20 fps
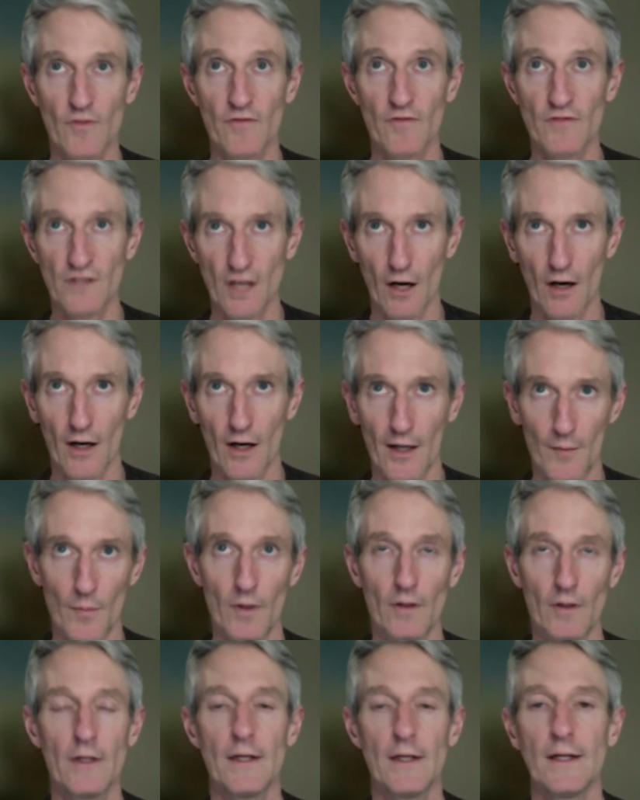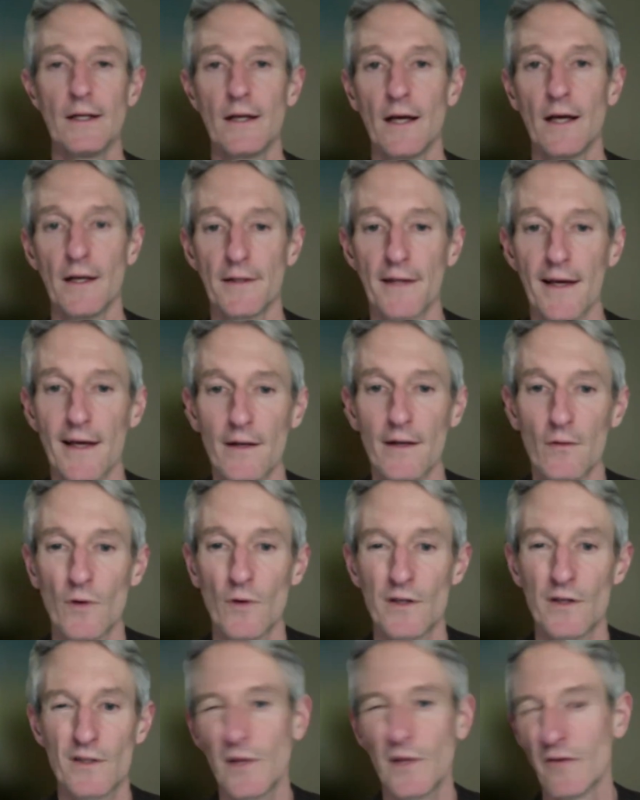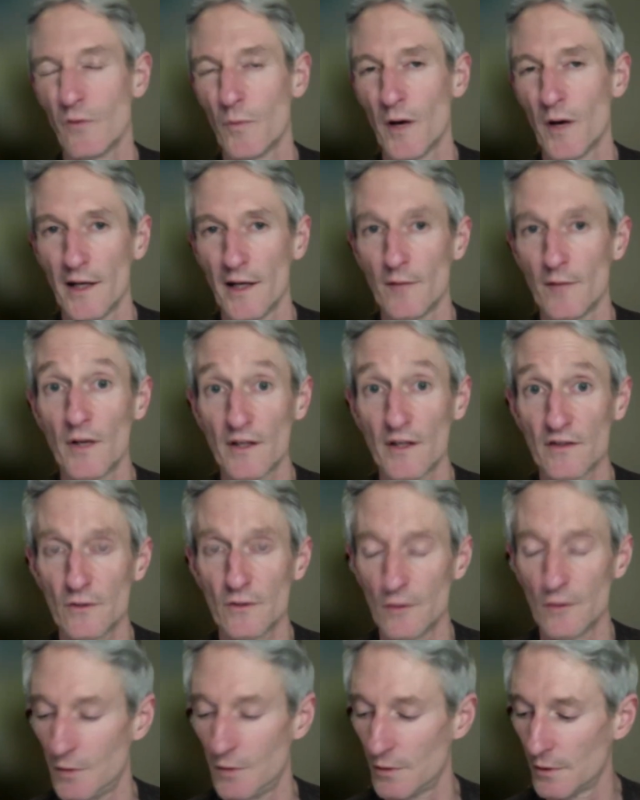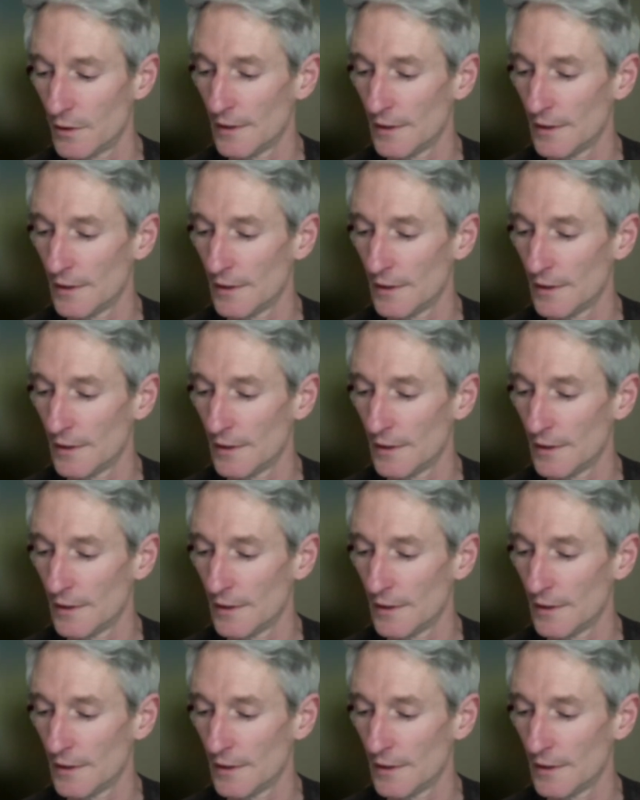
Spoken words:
of time again, which is a bit of a pain, but it's doable.